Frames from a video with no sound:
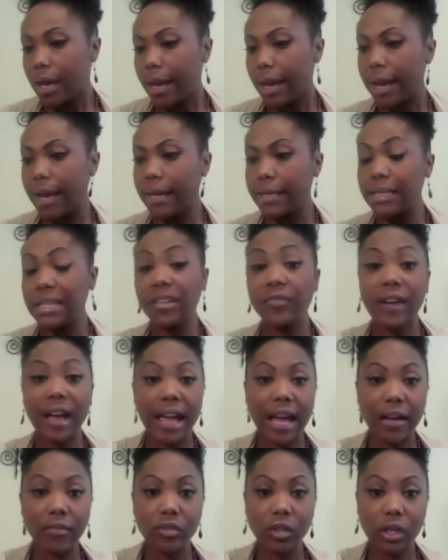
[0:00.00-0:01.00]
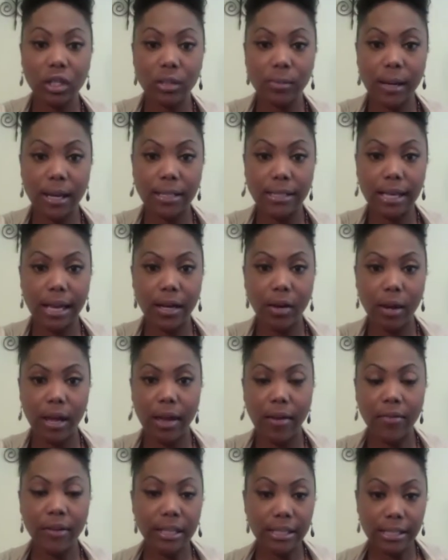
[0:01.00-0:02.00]
And if I have dark spots, I don't
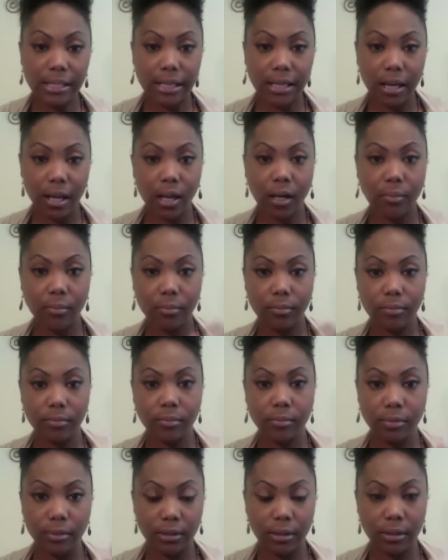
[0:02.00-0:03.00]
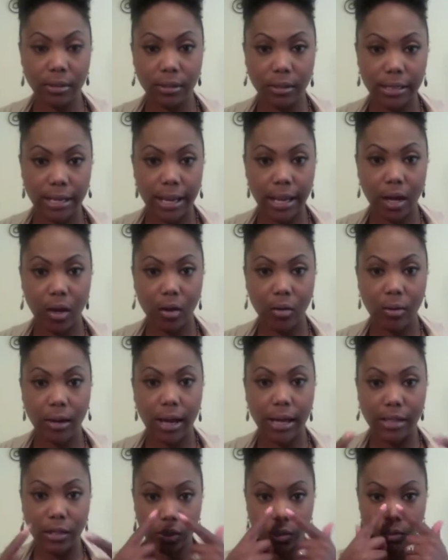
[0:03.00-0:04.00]
have any to, um, now.
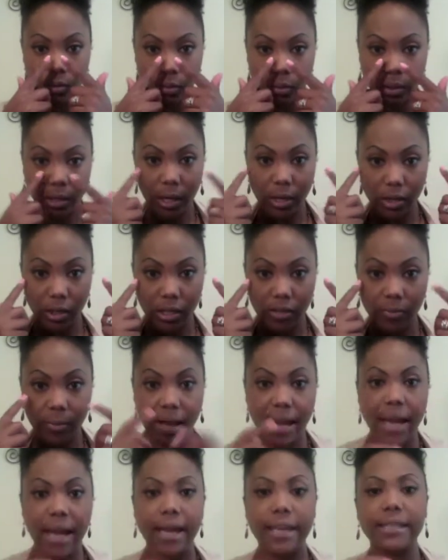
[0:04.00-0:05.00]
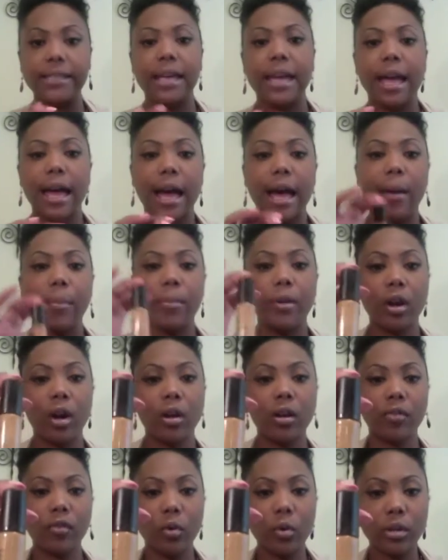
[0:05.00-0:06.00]
I do do it underneath my eyes. I put
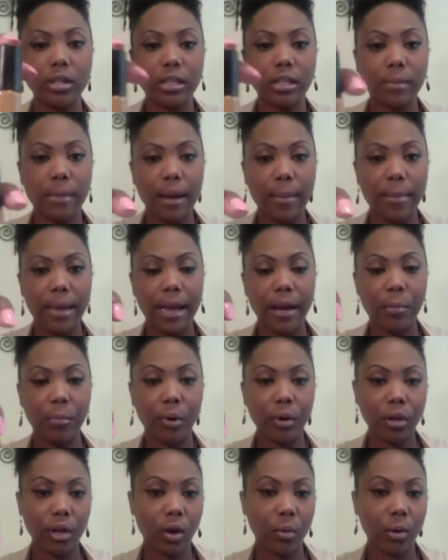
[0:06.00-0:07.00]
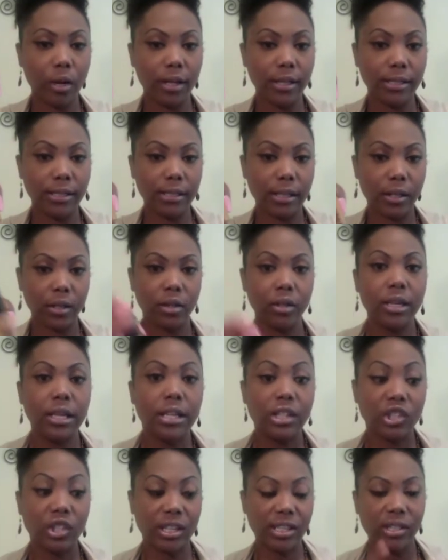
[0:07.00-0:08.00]
on, of course, my MAC Pro Longwear Concealer
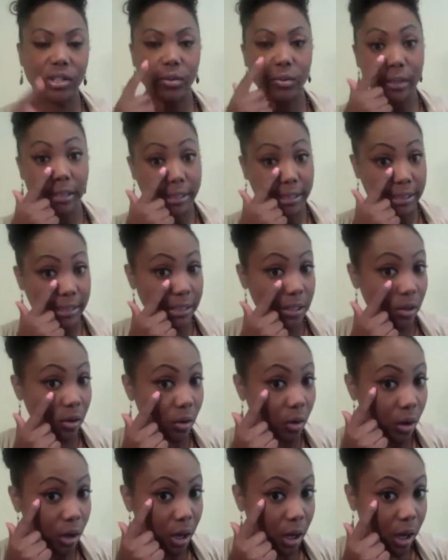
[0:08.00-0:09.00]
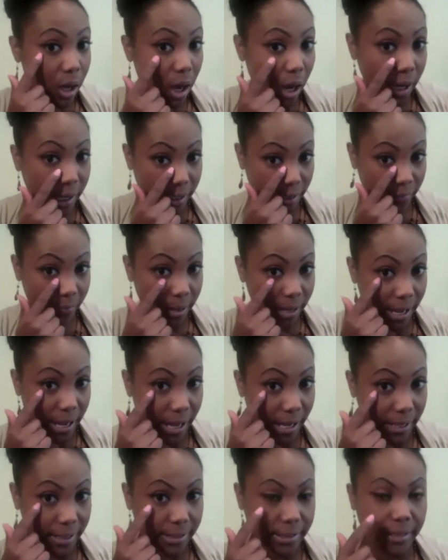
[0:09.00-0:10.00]
just to conceal under my
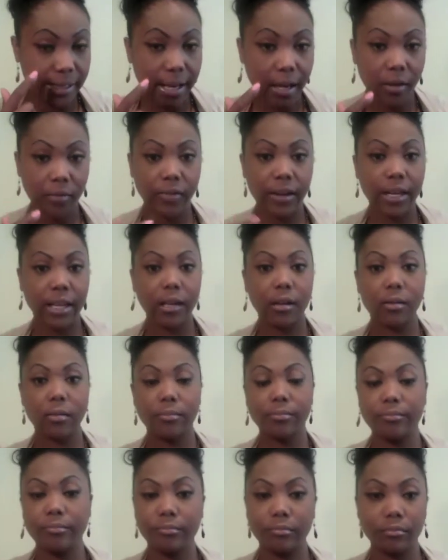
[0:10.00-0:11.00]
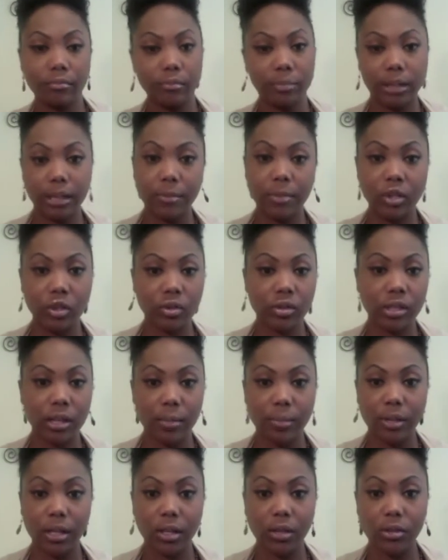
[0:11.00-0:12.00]
eyes. Now, if I get a blemish or
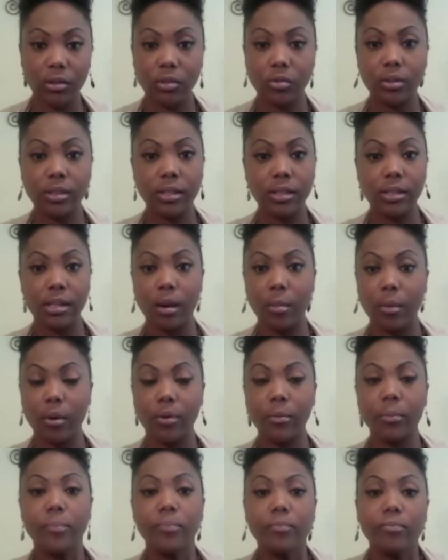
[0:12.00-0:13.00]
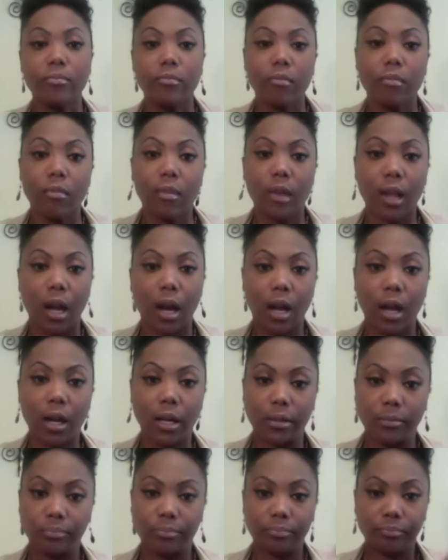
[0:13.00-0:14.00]
something during the summer,
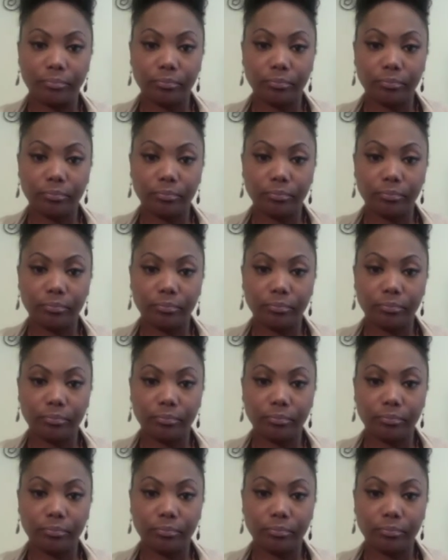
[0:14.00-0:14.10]
um,